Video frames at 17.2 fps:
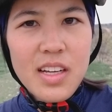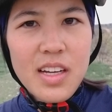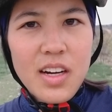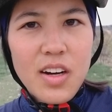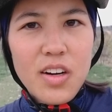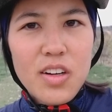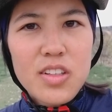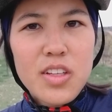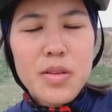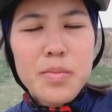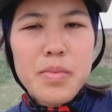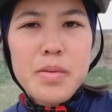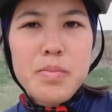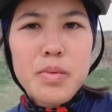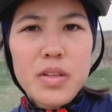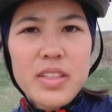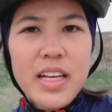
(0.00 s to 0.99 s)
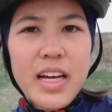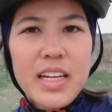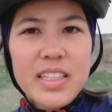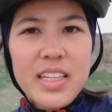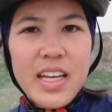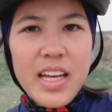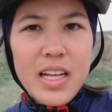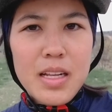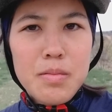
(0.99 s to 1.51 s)
the people that
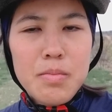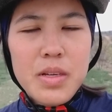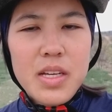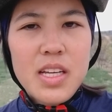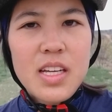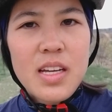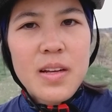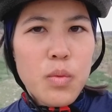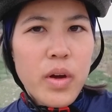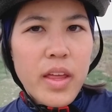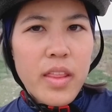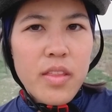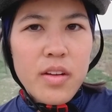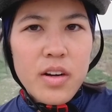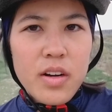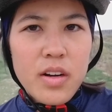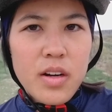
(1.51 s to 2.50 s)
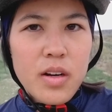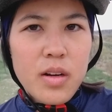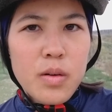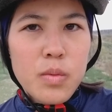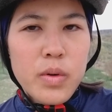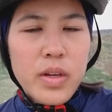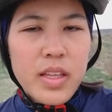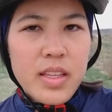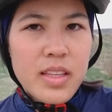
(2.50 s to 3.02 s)
helped me, whether
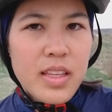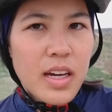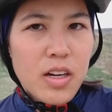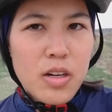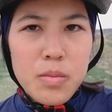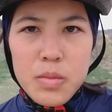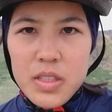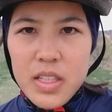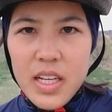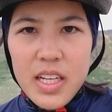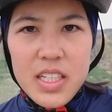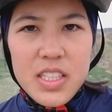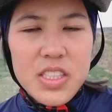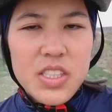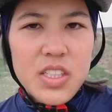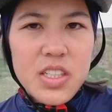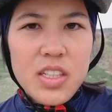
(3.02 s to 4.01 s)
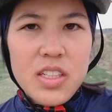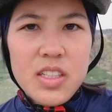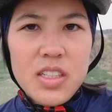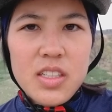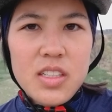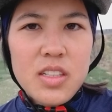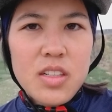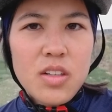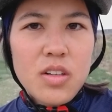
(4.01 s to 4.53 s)
with
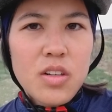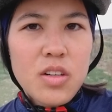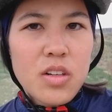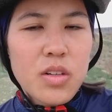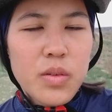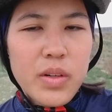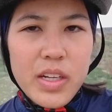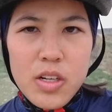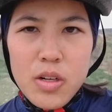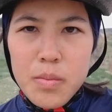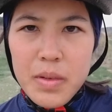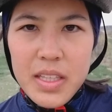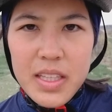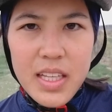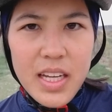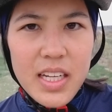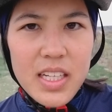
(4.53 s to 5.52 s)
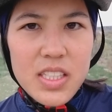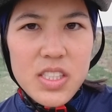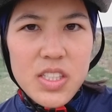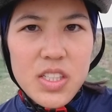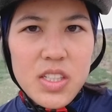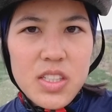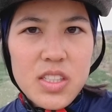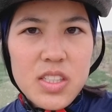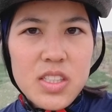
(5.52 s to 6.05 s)
accommodation or
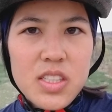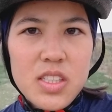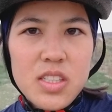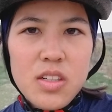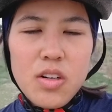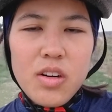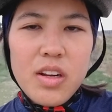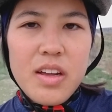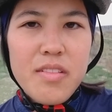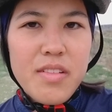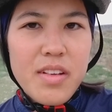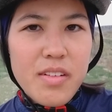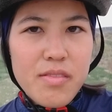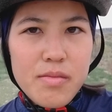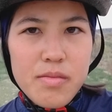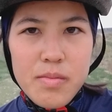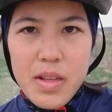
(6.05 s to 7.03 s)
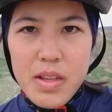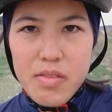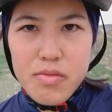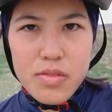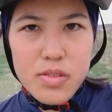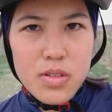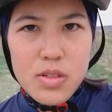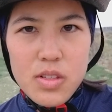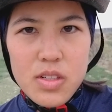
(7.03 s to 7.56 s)
recommendations or giving me
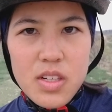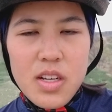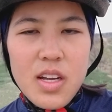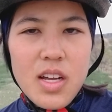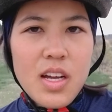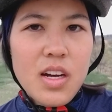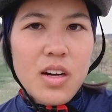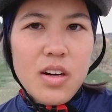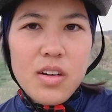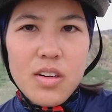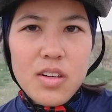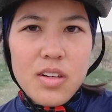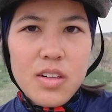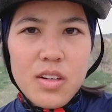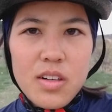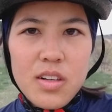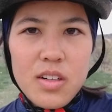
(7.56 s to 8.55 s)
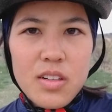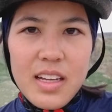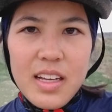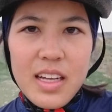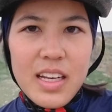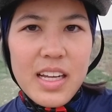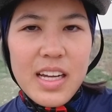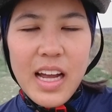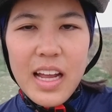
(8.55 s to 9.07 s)
food or
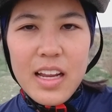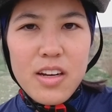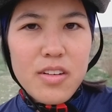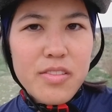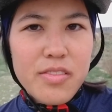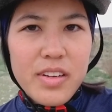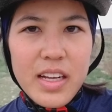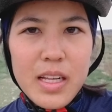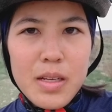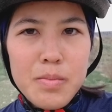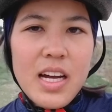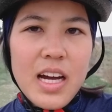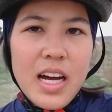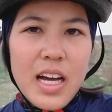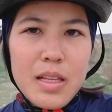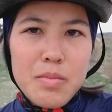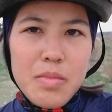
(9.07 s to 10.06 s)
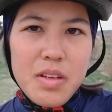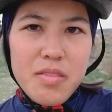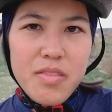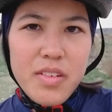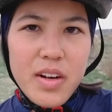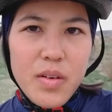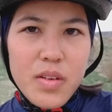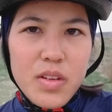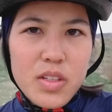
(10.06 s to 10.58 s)
any kind of help, had been
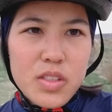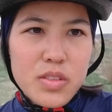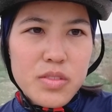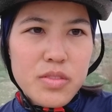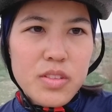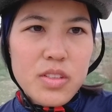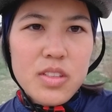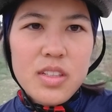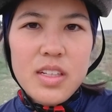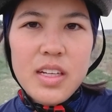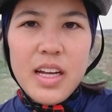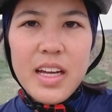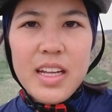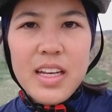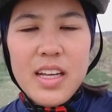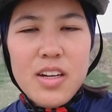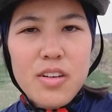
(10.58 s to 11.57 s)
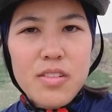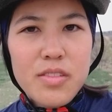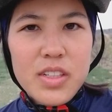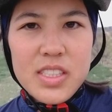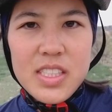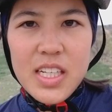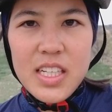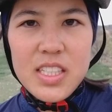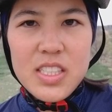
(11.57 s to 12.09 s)
very useful. Any
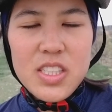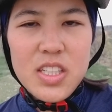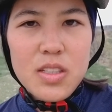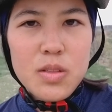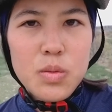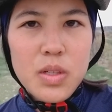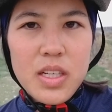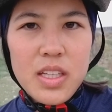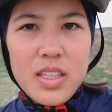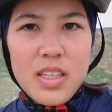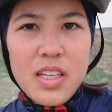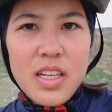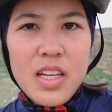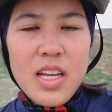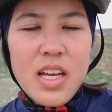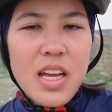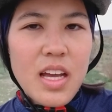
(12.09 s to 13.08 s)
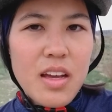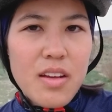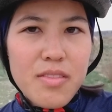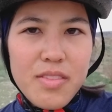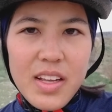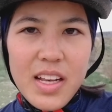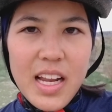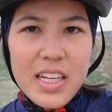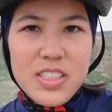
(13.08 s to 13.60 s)
conversation with a
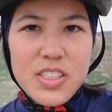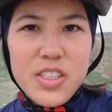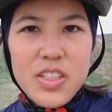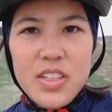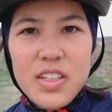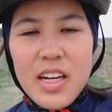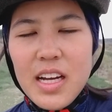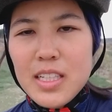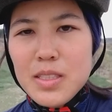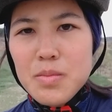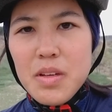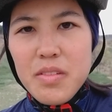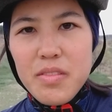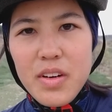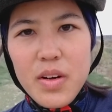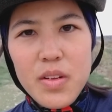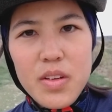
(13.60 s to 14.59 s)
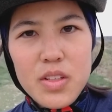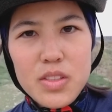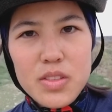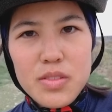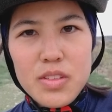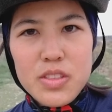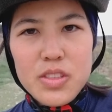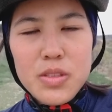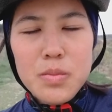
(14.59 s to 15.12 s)
villager has been very
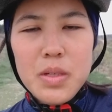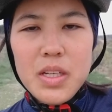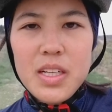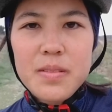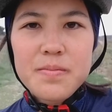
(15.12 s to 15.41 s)
useful to me,